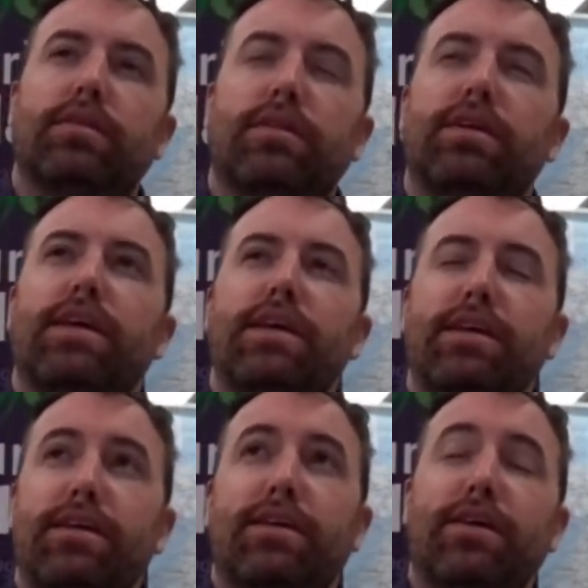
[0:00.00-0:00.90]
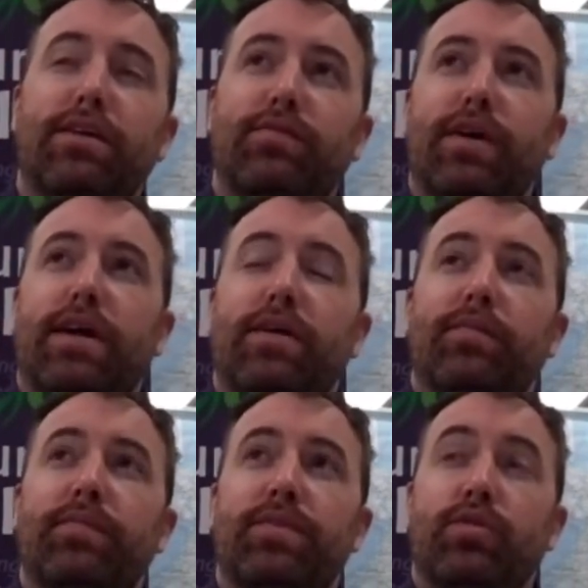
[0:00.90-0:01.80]
key kind of
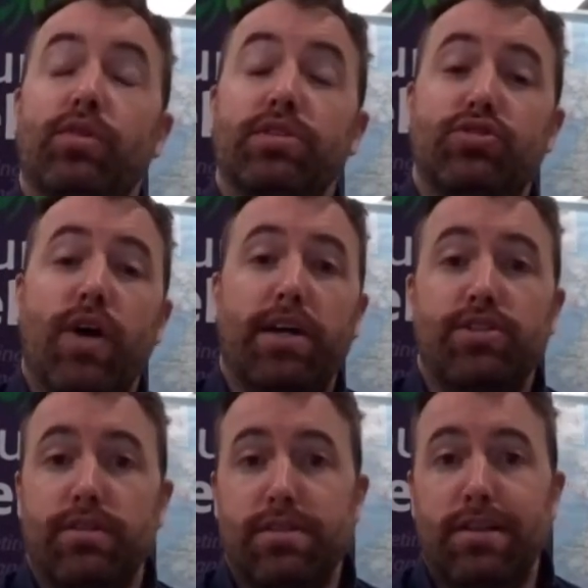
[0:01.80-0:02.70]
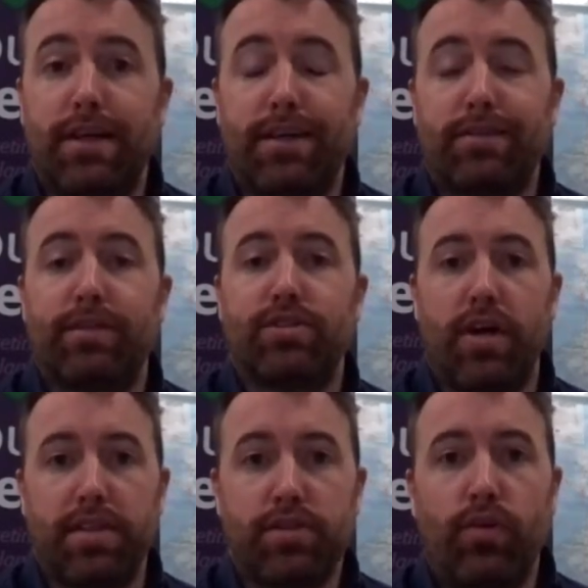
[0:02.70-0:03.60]
tourist attractions like the
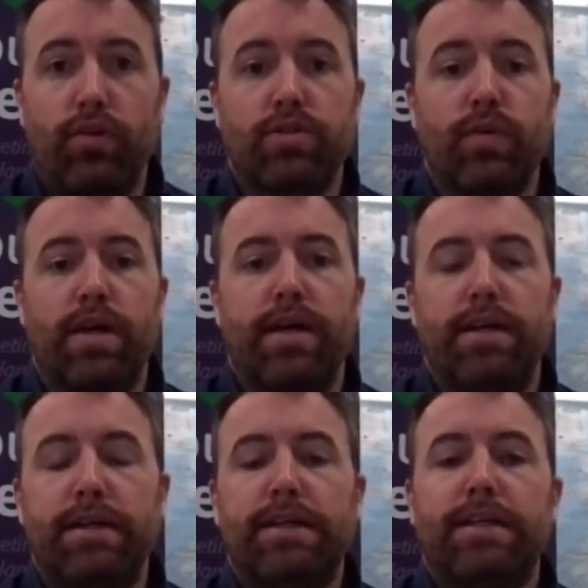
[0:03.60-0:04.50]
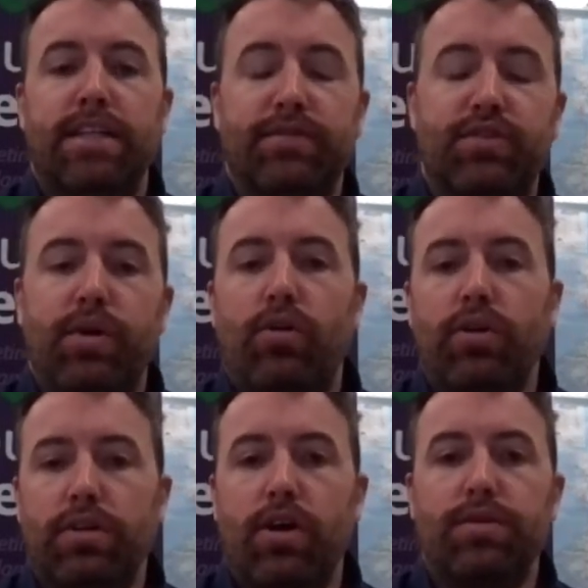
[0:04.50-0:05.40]
Giant's Causeway, Cliffs of Moher,
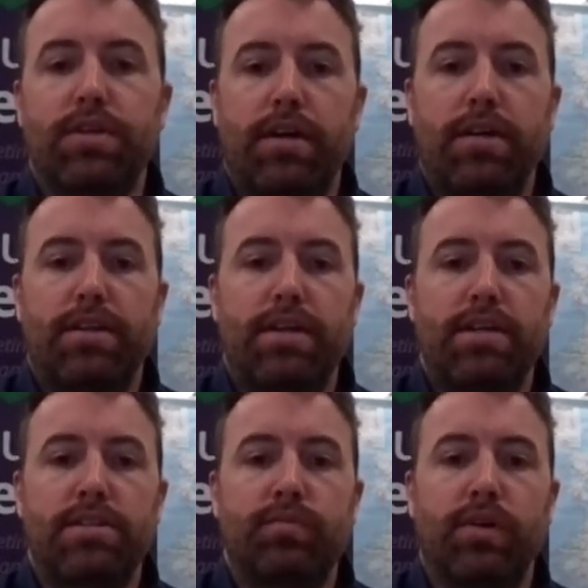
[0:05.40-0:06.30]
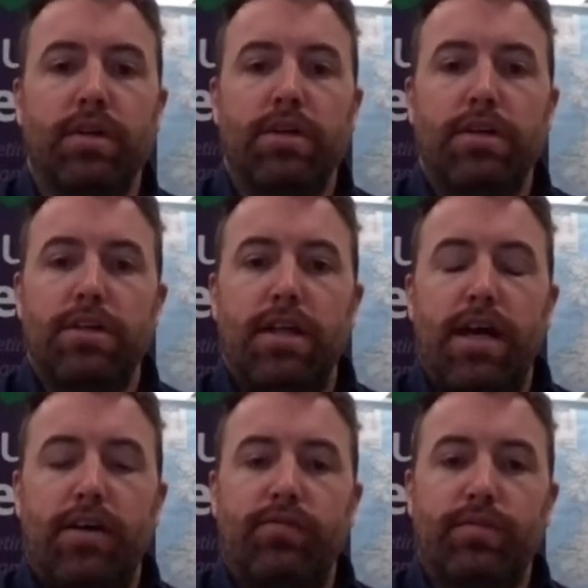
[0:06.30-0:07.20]
those kind of things. But
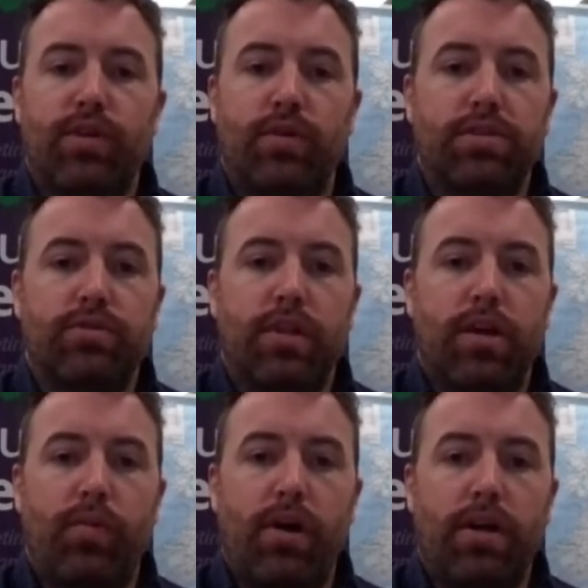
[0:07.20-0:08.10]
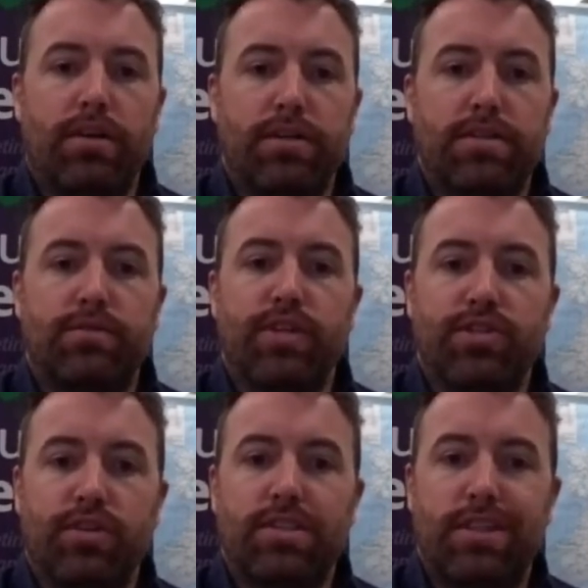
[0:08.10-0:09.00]
from talking to a lot of partners, the
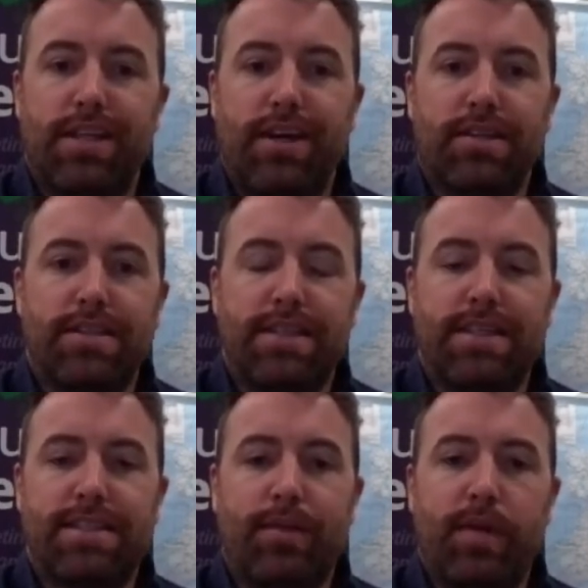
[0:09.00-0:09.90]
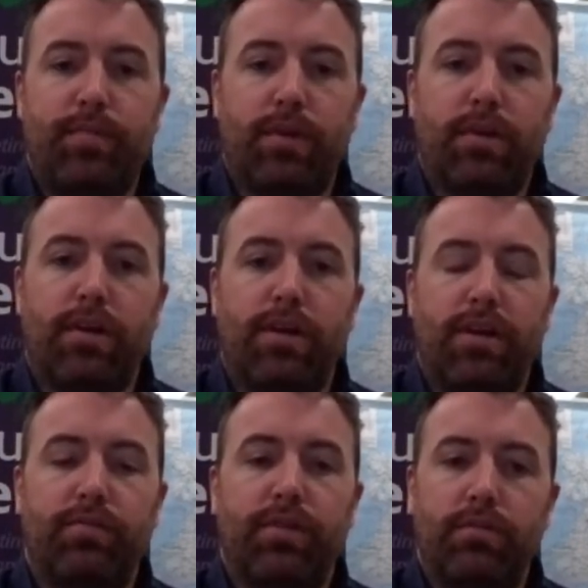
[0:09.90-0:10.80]
research that they're seeing is that people are kind
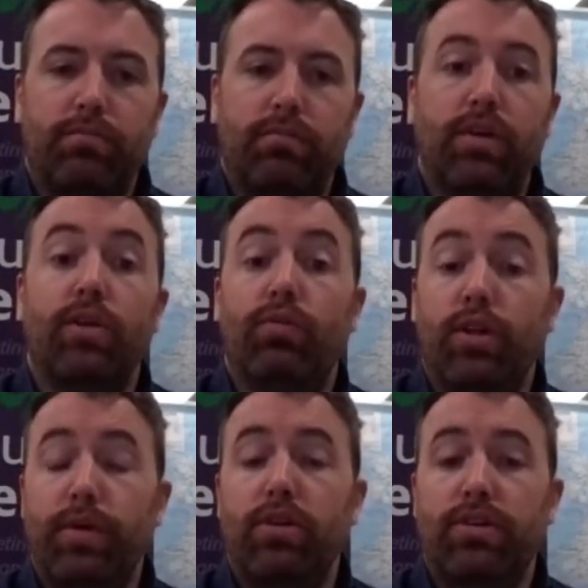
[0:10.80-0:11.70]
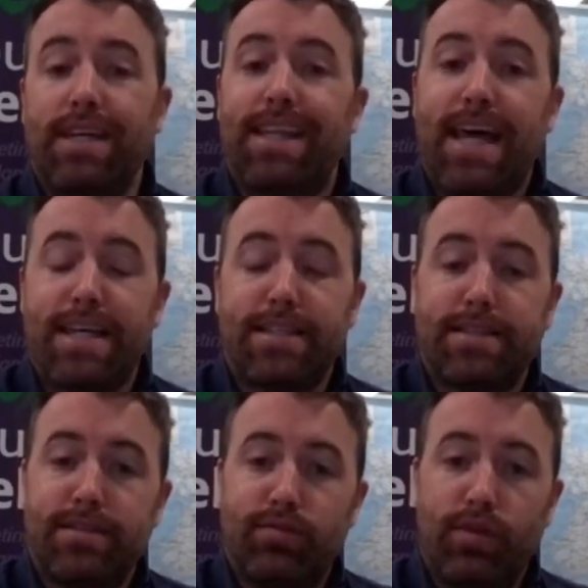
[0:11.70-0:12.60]
of will be looking less
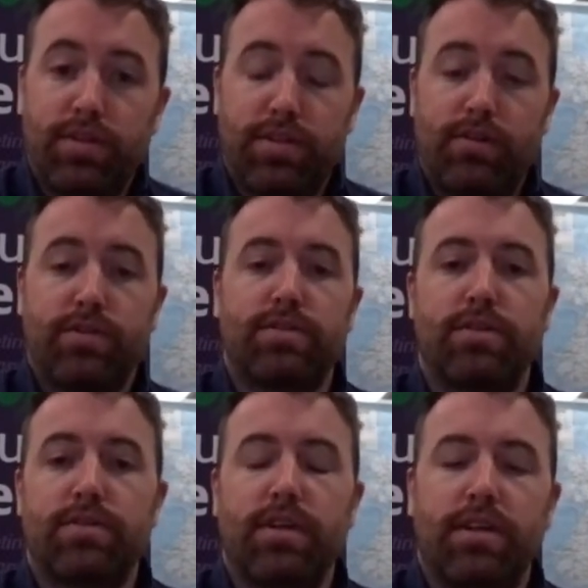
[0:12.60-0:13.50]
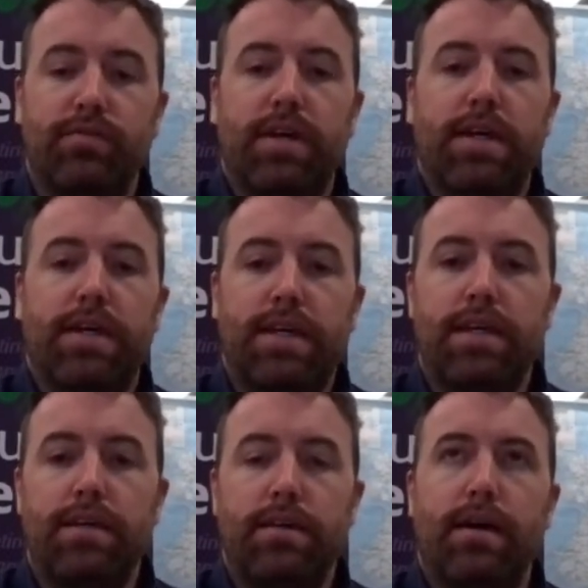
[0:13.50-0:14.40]
towards those kind of key